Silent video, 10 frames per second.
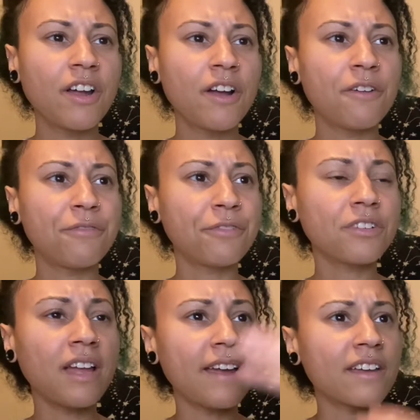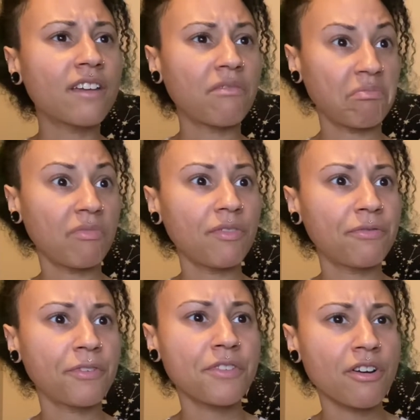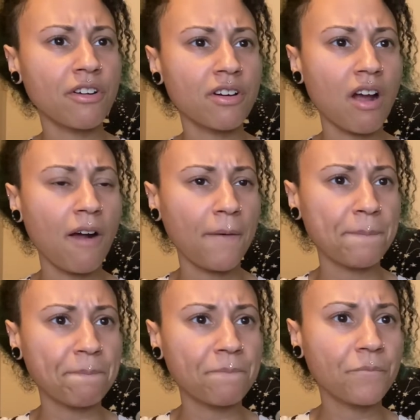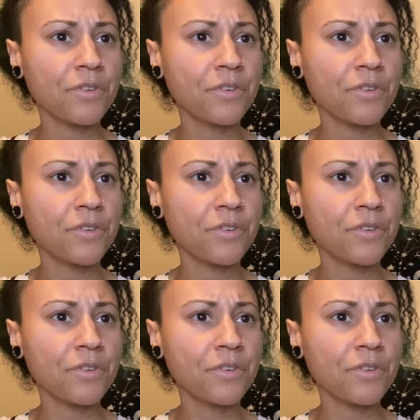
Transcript: for like for their um